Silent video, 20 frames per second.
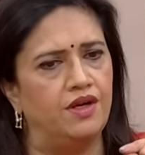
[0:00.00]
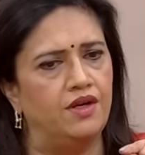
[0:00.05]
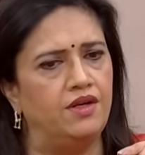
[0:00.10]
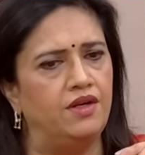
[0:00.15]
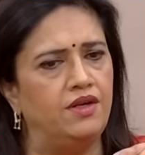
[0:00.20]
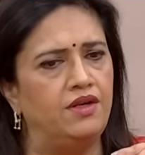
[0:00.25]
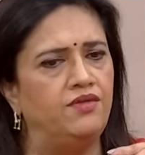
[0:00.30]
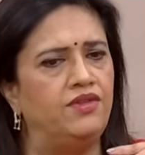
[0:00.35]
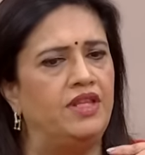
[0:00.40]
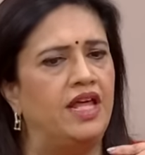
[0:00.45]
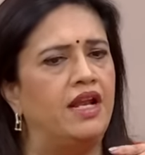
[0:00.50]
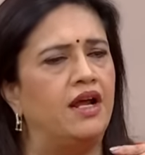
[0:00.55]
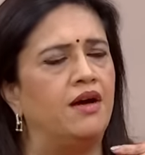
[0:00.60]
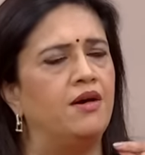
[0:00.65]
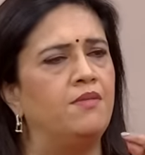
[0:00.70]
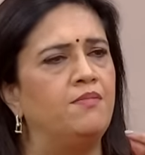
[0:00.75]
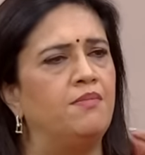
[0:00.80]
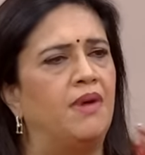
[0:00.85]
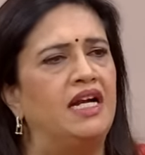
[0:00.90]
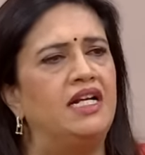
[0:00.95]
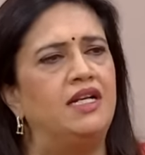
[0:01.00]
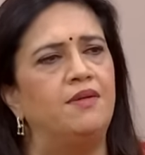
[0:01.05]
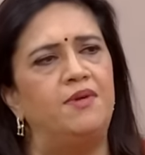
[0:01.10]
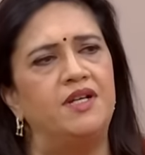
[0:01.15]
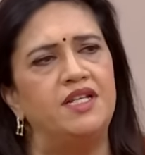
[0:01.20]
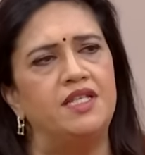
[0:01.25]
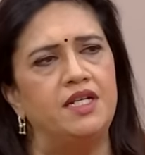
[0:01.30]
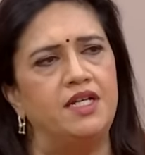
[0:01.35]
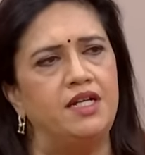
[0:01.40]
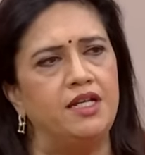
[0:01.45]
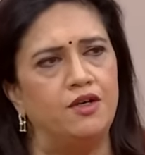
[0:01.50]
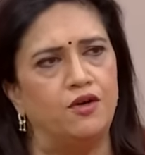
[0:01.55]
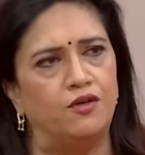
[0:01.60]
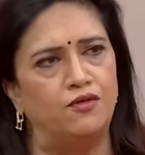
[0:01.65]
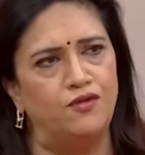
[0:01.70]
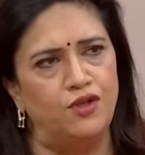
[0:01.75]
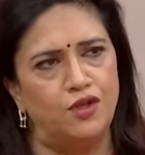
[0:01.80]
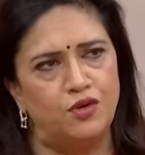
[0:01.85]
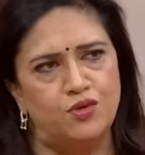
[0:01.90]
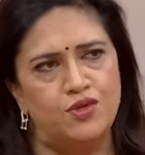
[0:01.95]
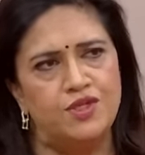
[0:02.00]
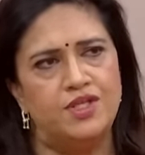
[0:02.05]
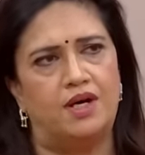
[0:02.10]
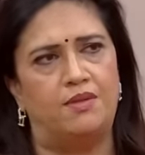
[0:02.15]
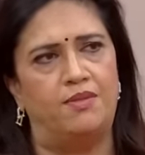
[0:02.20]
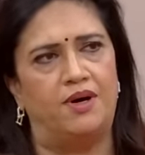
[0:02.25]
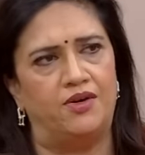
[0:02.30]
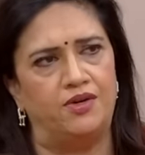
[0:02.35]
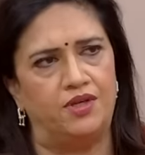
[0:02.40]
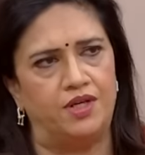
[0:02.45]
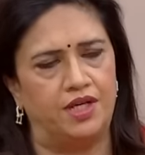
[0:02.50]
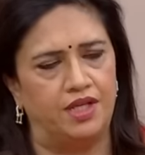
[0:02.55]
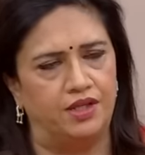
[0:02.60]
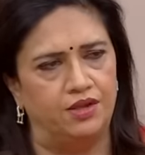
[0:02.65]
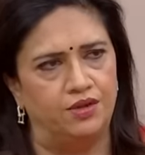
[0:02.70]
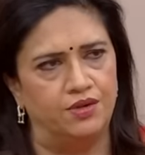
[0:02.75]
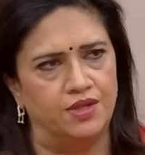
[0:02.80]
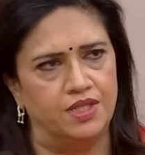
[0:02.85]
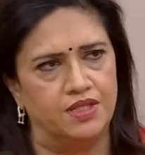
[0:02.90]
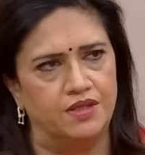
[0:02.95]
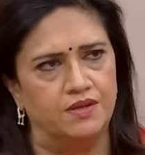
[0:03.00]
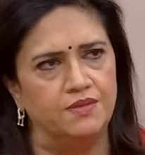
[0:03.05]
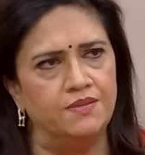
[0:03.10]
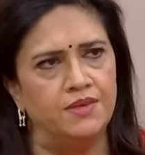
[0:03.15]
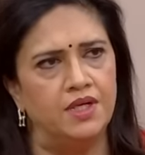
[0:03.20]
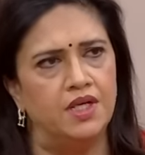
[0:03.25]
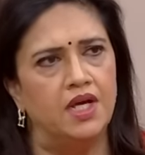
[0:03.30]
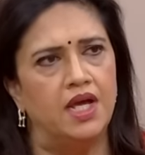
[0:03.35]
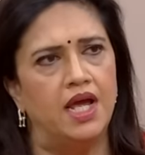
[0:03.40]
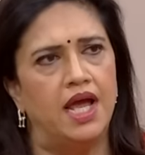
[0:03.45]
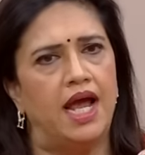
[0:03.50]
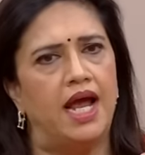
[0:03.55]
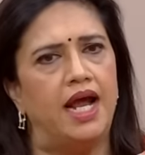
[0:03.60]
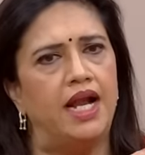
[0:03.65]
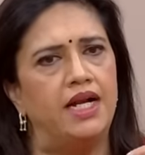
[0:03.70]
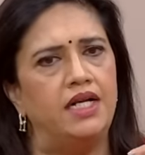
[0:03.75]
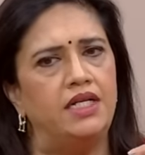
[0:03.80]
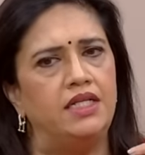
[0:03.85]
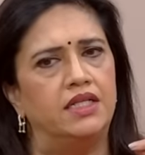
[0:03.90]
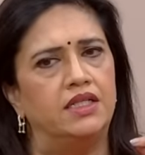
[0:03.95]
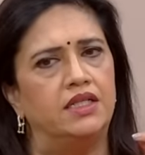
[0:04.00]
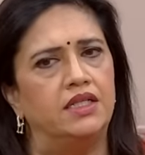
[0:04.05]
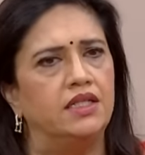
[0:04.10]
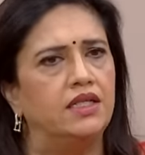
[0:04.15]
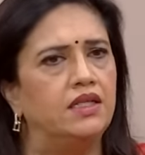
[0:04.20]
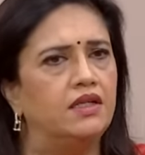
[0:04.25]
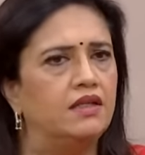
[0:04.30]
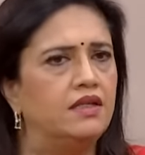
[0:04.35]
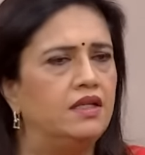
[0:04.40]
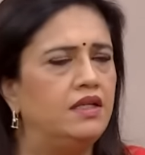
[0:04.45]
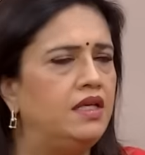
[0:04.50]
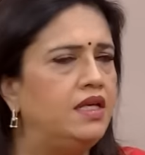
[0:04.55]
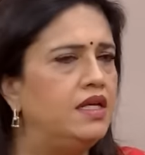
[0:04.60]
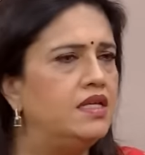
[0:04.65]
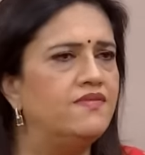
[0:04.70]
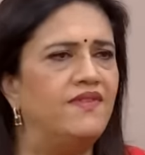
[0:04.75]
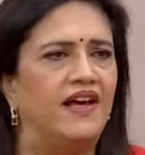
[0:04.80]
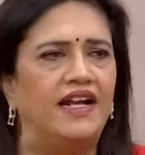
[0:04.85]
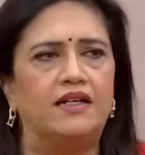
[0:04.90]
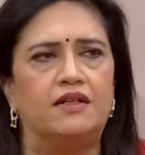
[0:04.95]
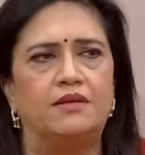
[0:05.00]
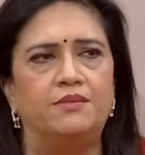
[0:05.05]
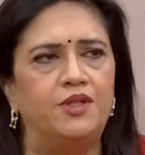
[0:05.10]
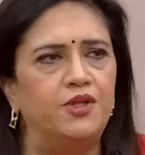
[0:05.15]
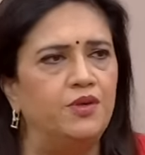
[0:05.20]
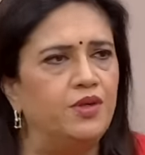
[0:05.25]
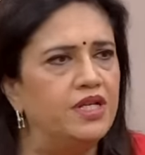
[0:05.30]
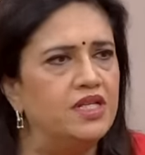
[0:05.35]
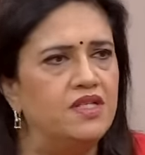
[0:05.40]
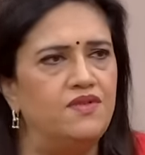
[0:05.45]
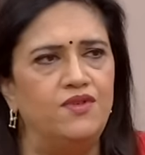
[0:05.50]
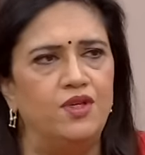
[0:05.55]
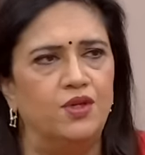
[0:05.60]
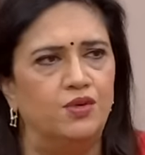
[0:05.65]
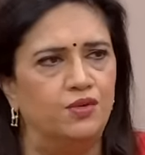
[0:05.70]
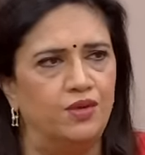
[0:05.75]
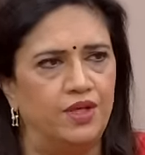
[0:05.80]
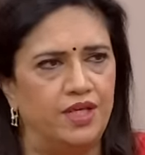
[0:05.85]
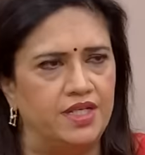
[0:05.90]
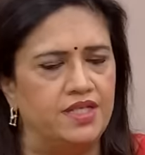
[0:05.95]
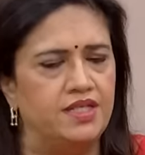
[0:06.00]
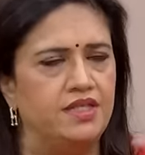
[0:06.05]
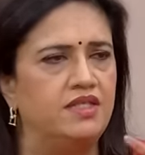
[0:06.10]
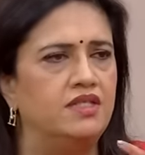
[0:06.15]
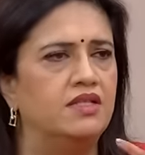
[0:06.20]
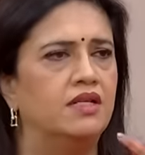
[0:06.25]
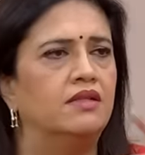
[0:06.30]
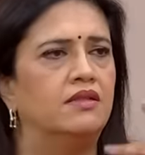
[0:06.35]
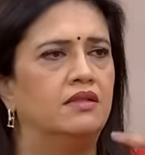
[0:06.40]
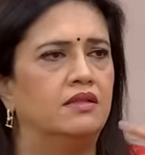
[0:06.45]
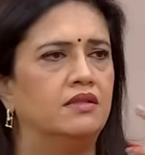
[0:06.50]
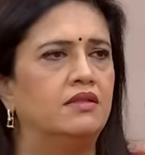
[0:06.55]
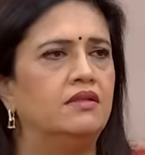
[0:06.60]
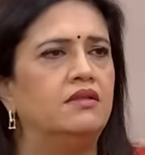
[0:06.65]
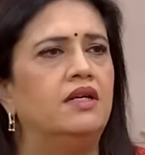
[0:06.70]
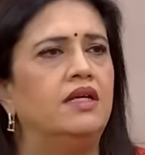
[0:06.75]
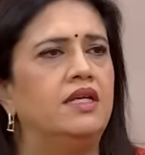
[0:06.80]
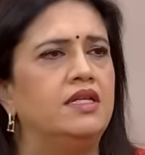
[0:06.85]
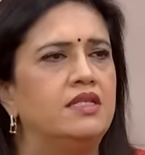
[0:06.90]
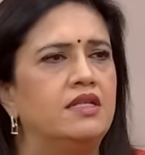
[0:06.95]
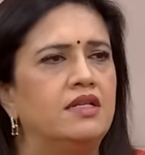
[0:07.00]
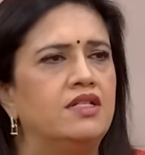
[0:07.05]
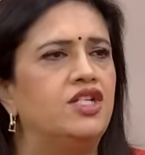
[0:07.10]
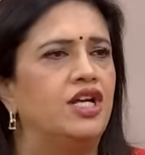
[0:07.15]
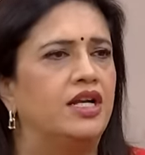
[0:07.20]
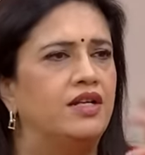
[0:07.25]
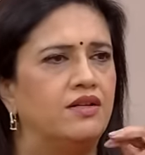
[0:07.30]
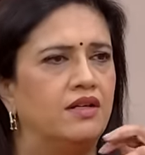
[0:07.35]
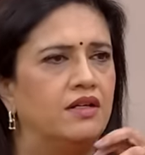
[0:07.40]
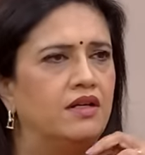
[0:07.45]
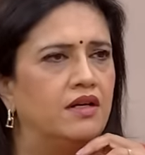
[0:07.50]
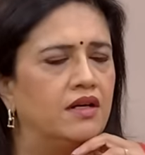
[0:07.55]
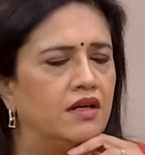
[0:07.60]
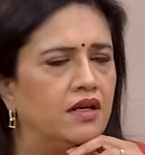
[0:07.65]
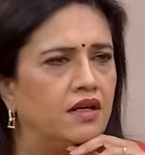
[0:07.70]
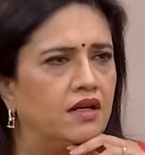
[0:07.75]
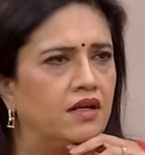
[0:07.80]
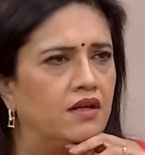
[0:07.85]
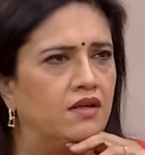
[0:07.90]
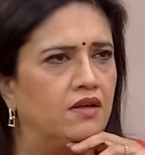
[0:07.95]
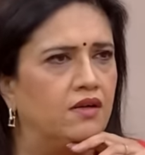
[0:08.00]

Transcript: there are multiplicity of views about Hinduism. And he's welcome to his view, is the general